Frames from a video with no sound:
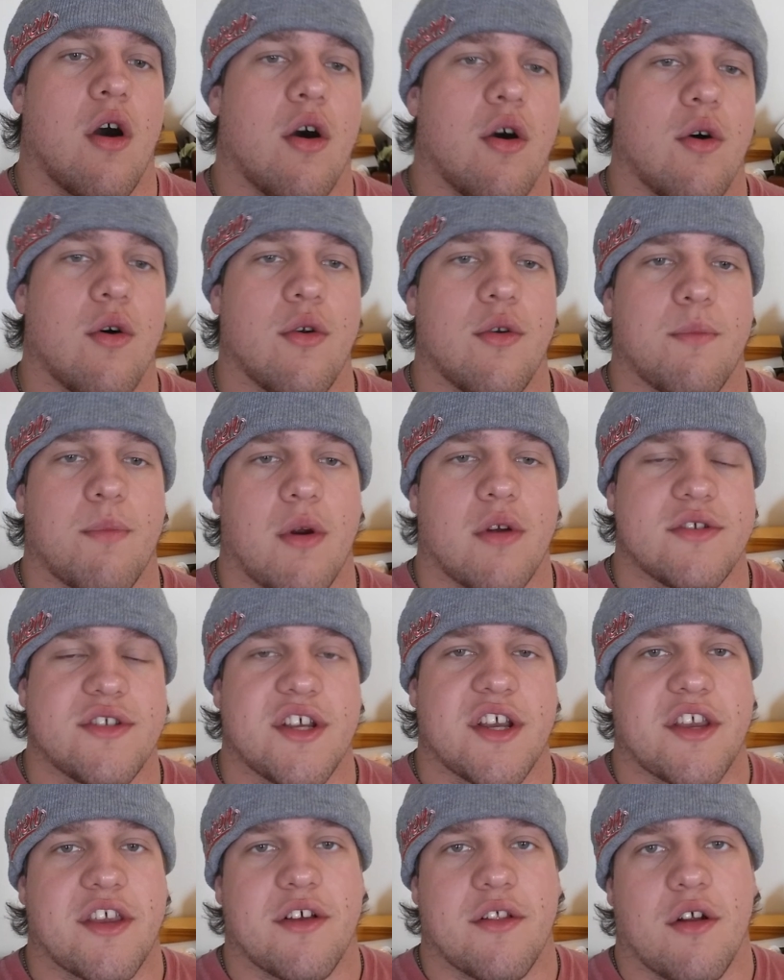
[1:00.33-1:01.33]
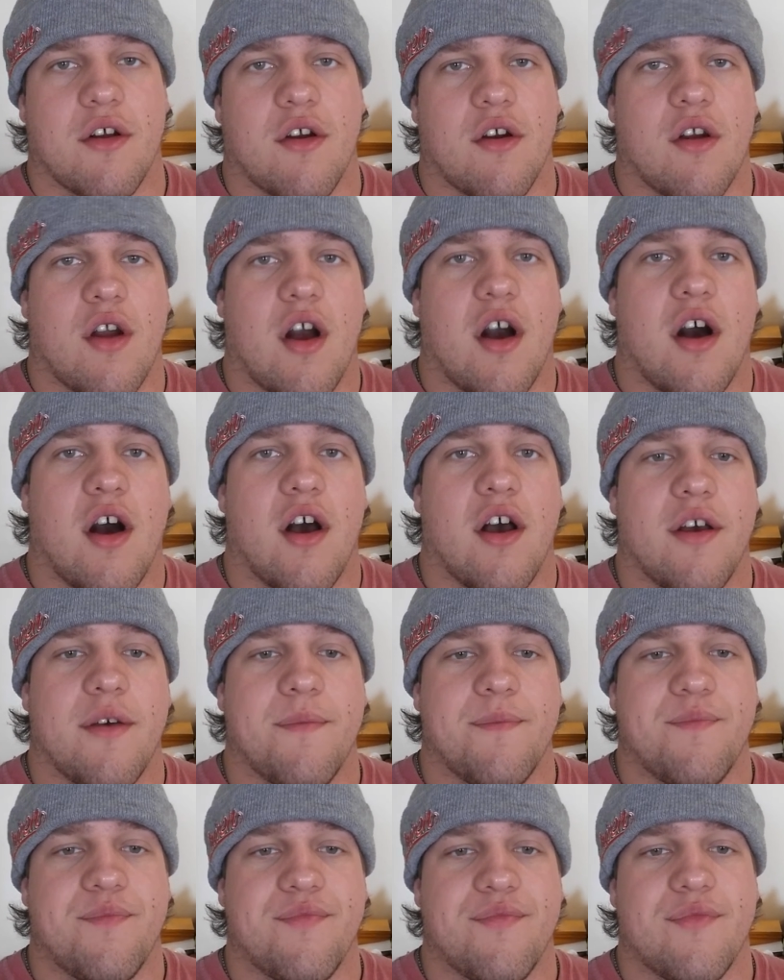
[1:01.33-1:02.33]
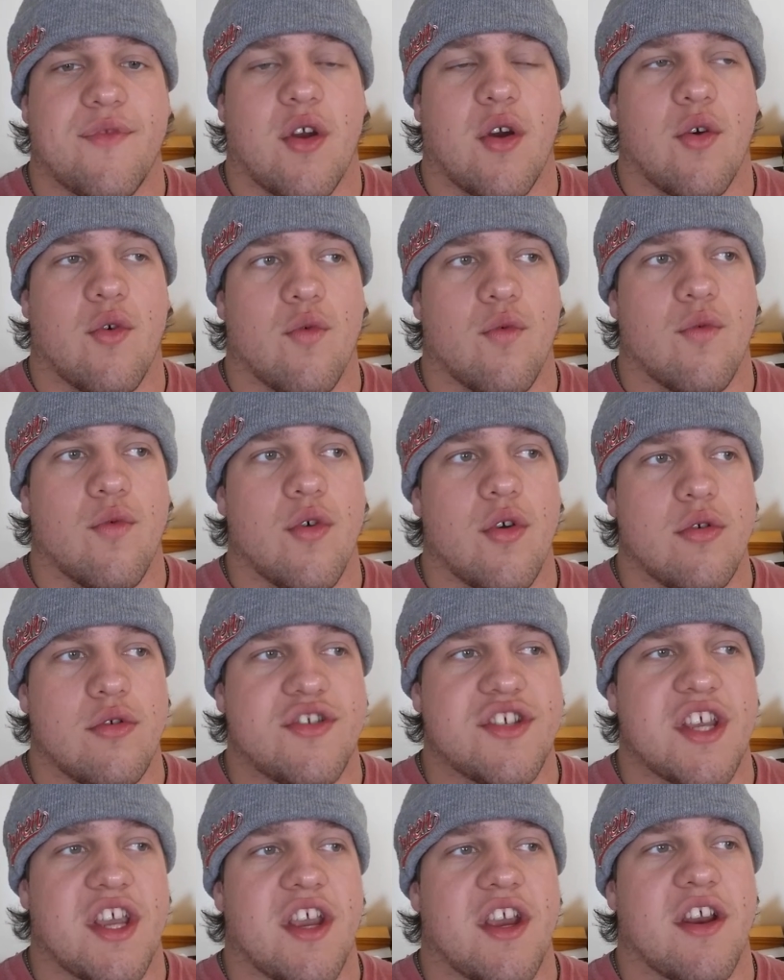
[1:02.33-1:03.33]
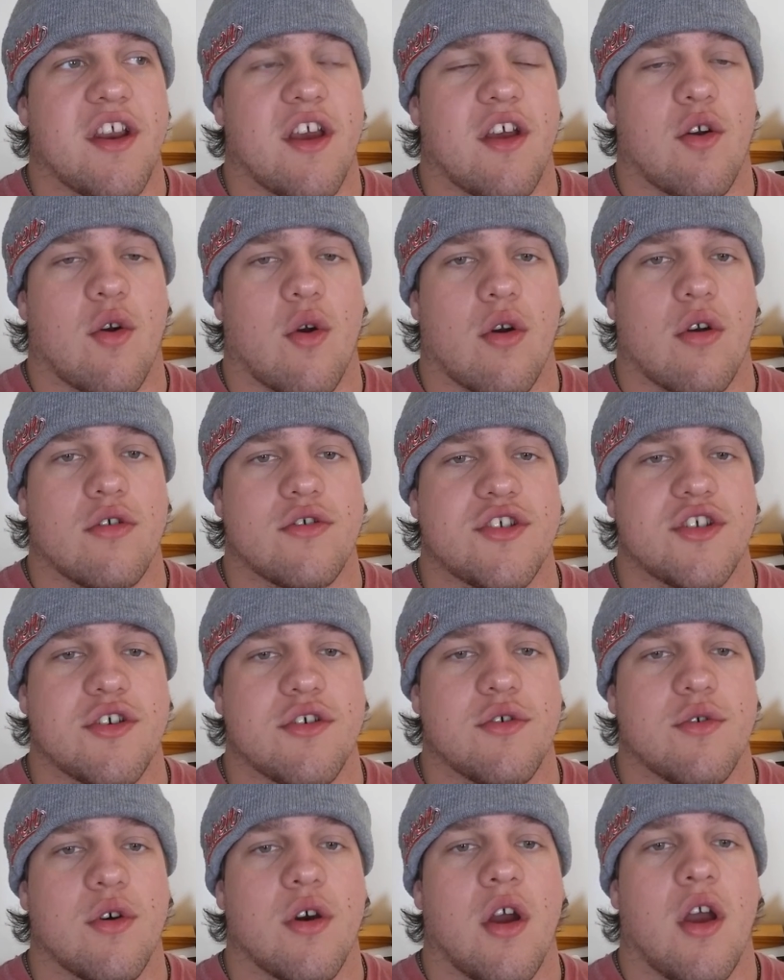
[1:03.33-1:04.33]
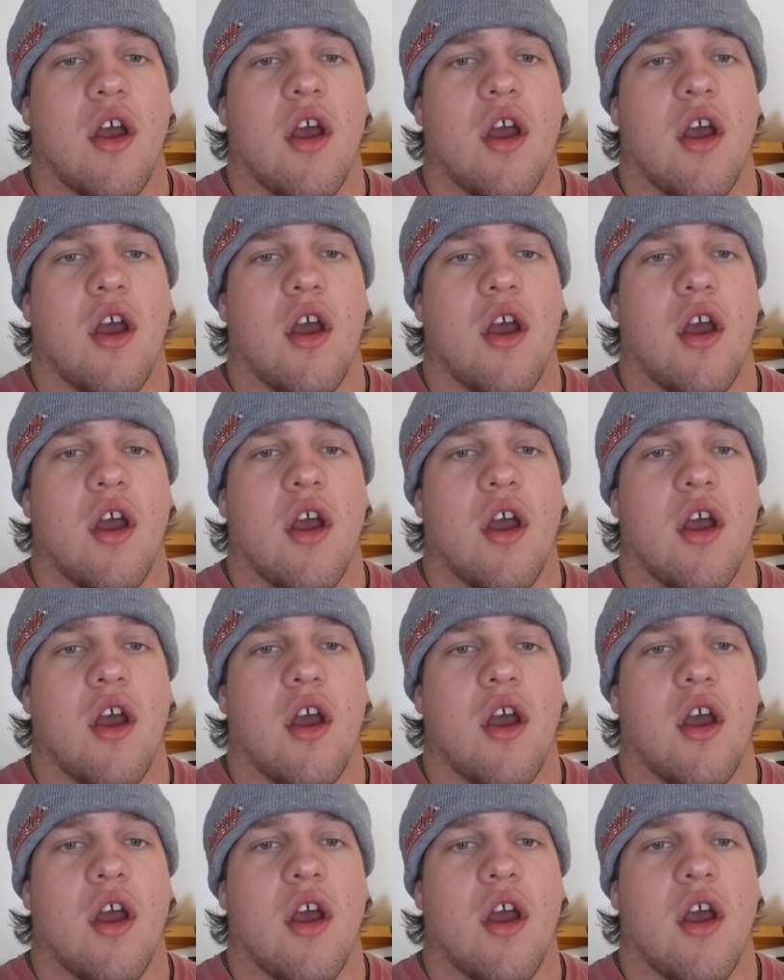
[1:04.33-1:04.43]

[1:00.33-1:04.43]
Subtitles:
own particular routine in order to